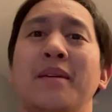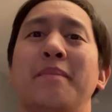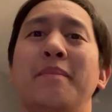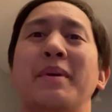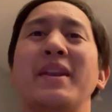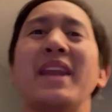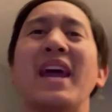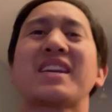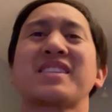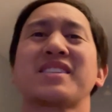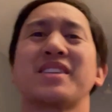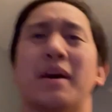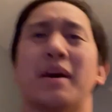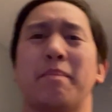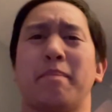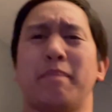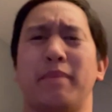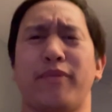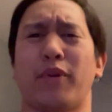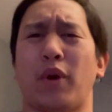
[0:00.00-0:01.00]
But next
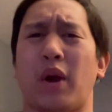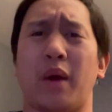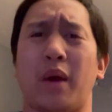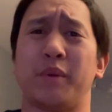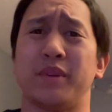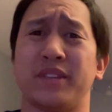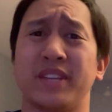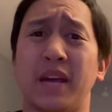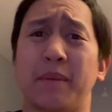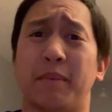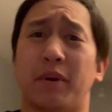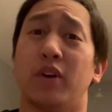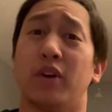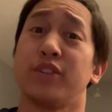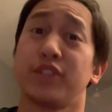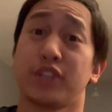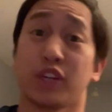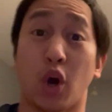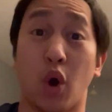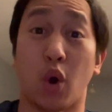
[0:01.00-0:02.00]
up, before I was able
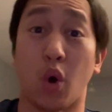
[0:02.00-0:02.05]
to go